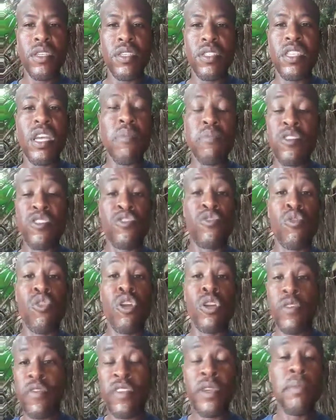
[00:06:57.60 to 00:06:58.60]
Something's
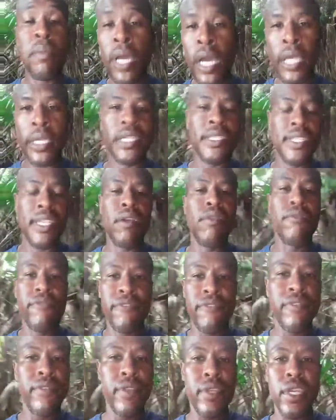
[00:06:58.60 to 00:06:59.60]
wrong if you're by
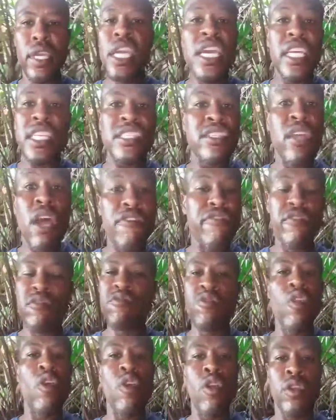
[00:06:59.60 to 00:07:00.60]
yourself. There's
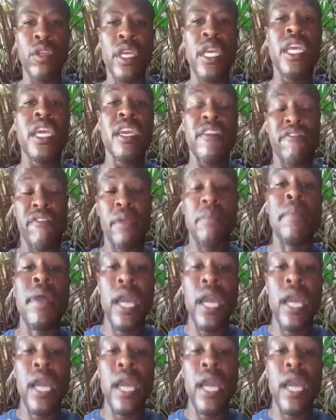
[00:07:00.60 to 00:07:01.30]
nothing wrong if you're